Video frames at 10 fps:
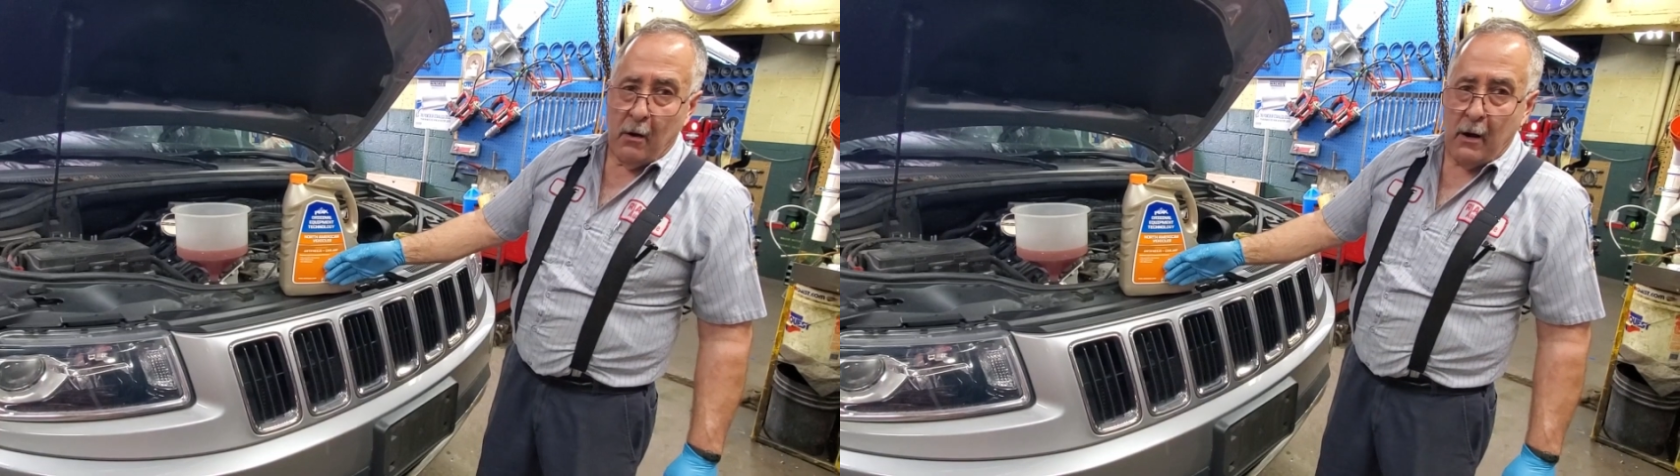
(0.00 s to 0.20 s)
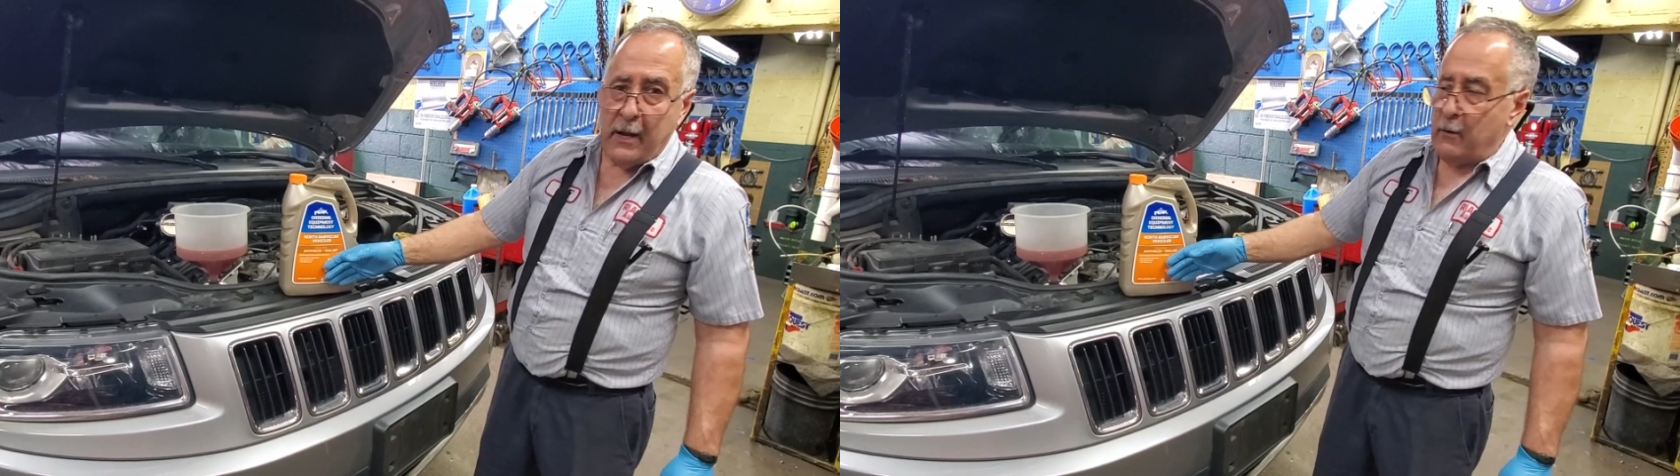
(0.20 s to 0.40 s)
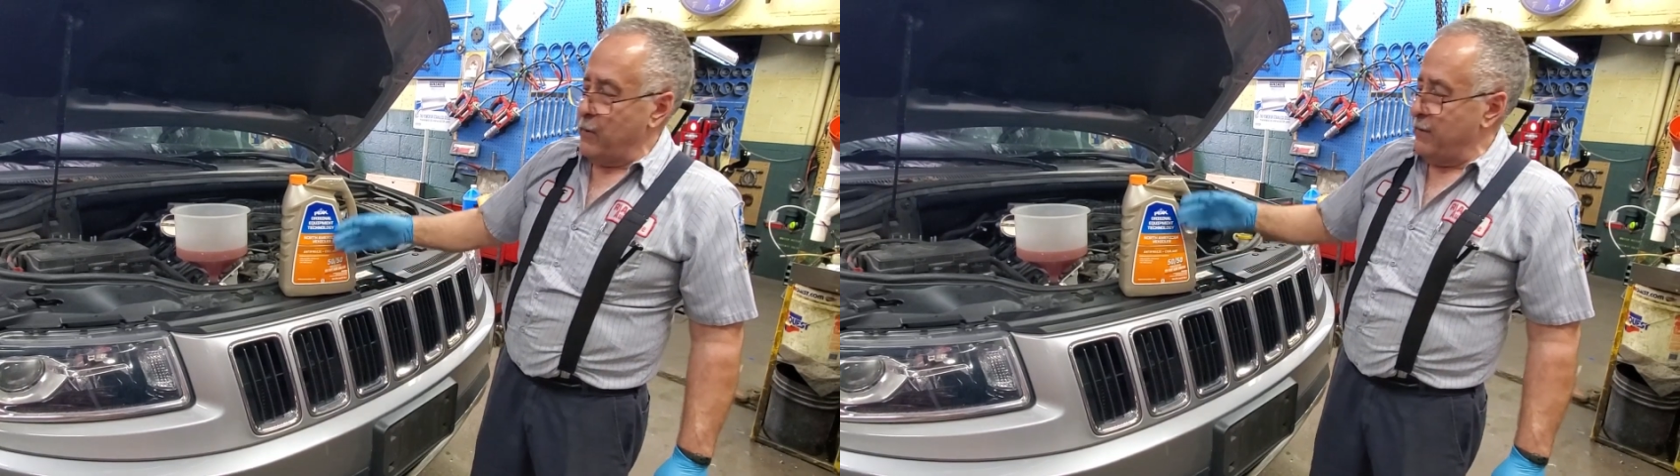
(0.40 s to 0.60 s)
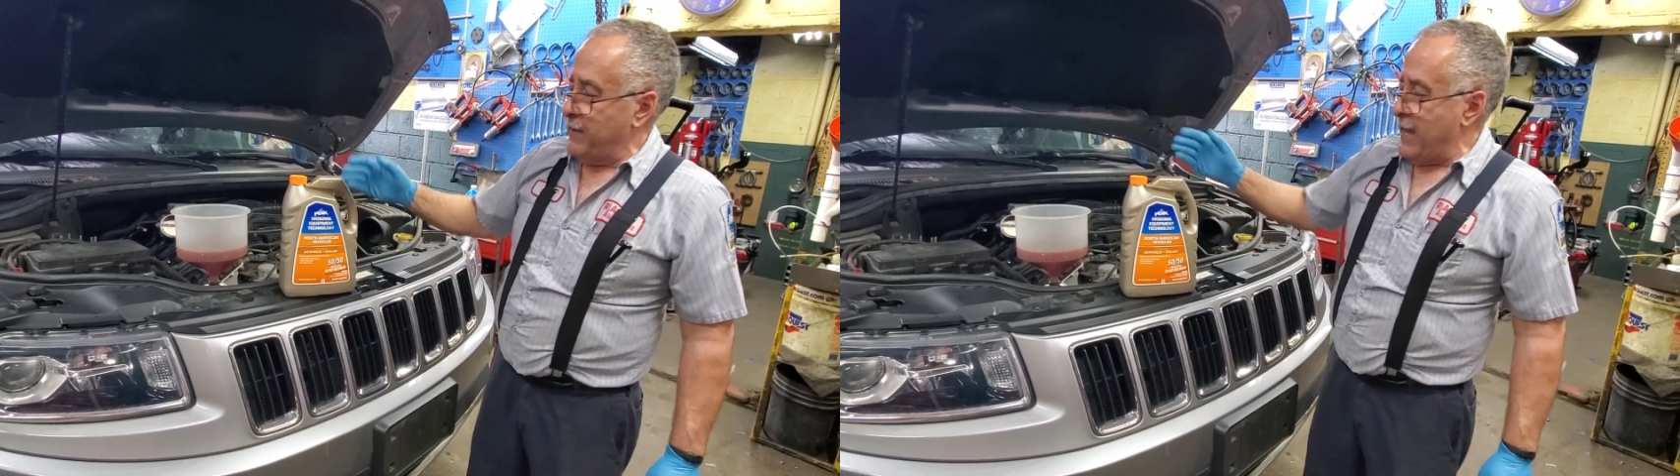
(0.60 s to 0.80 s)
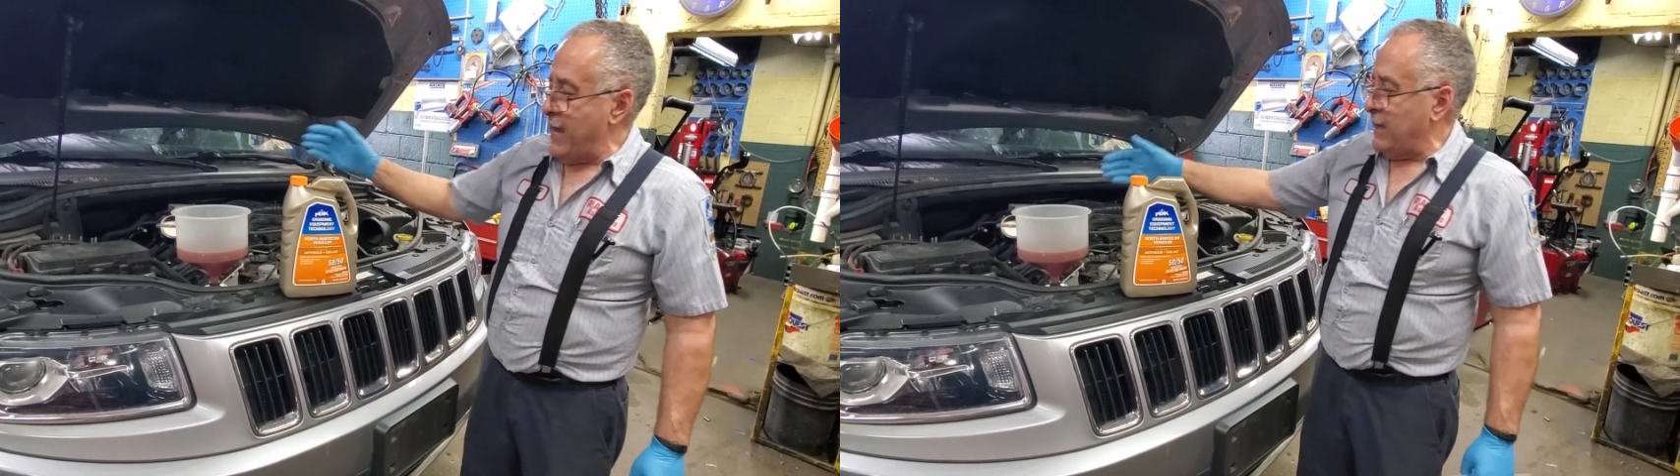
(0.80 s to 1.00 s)
all right? We've
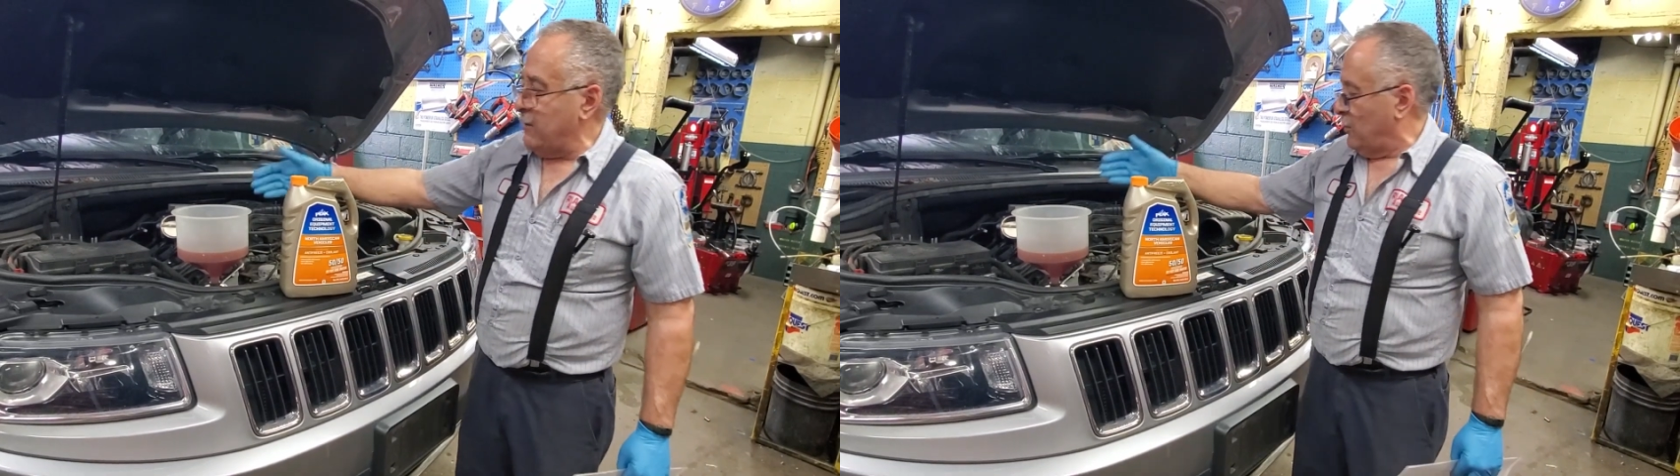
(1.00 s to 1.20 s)
added